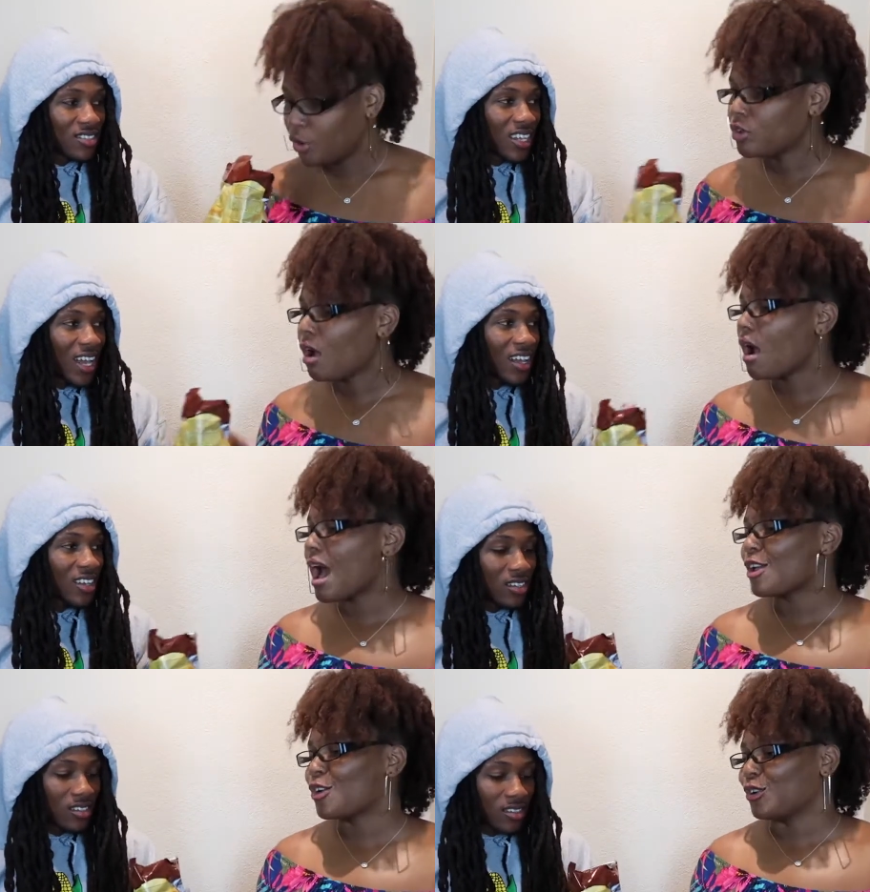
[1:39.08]
Speaker 1: no,
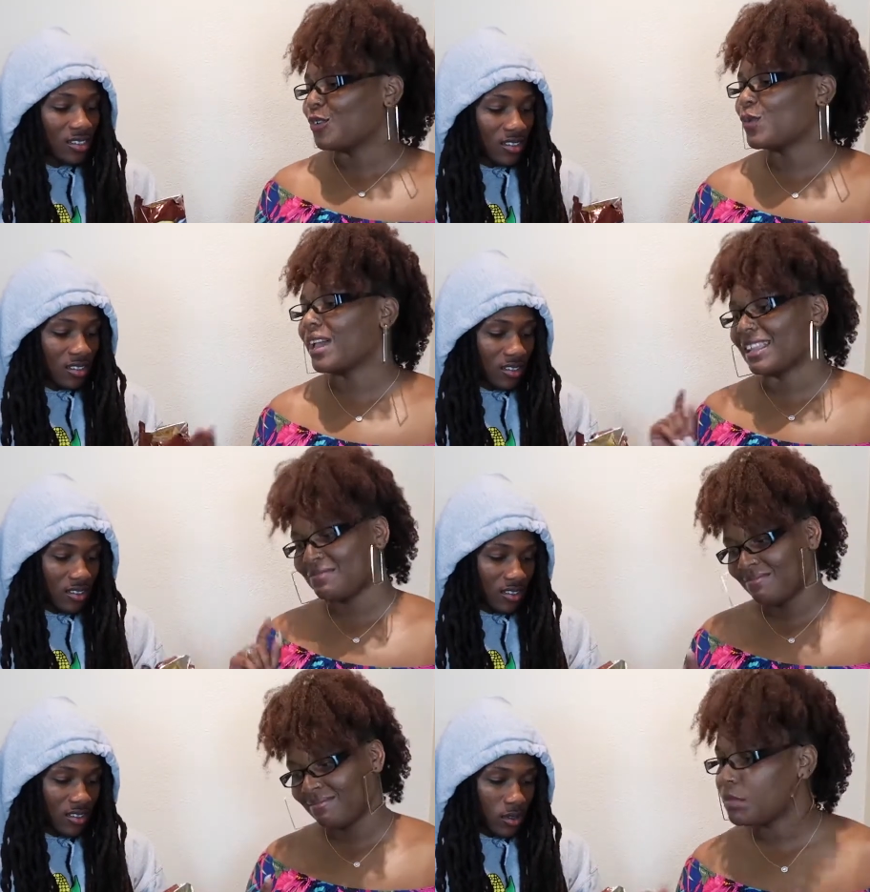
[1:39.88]
ayo, wait.
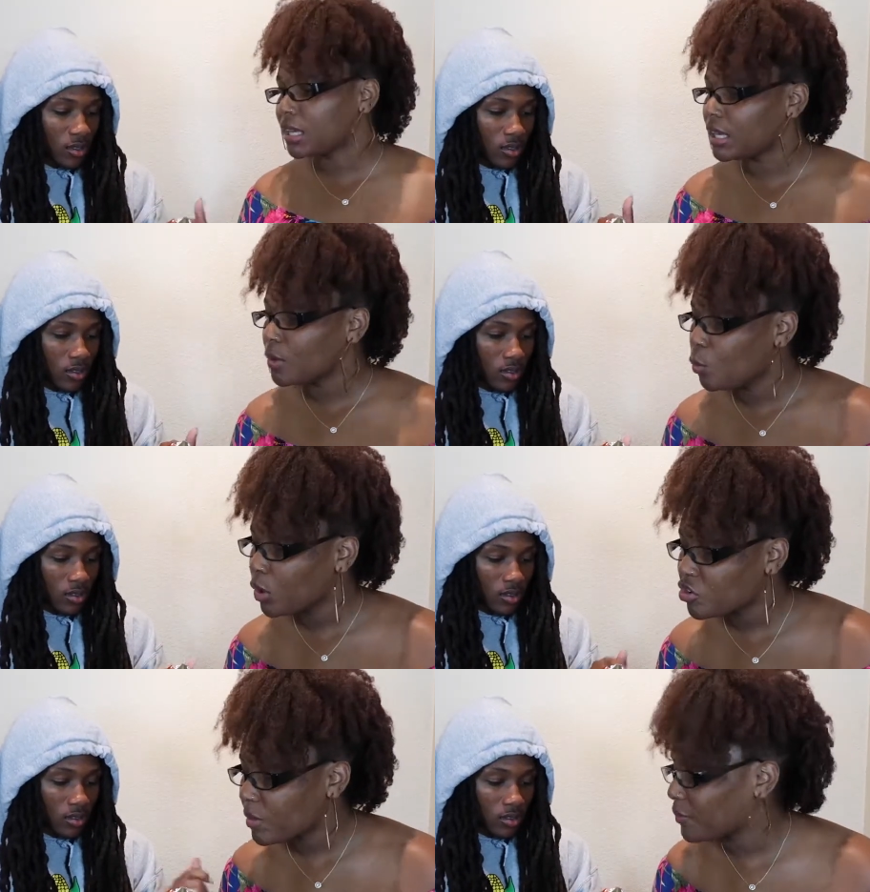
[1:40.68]
Mickey,
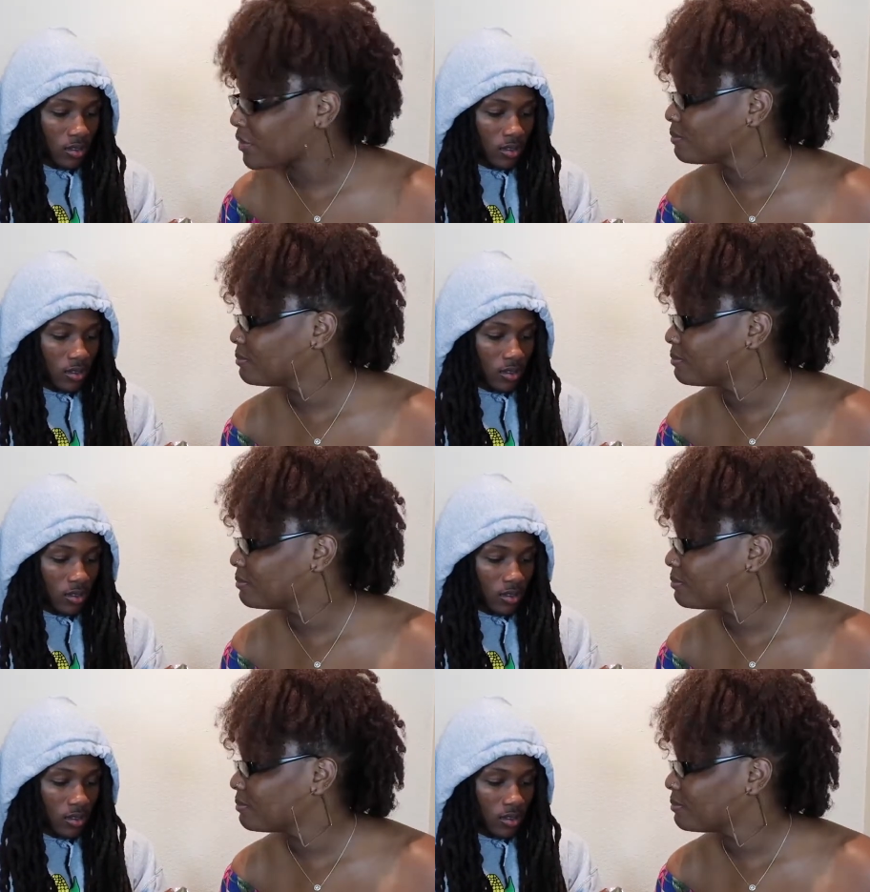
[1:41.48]
what chips?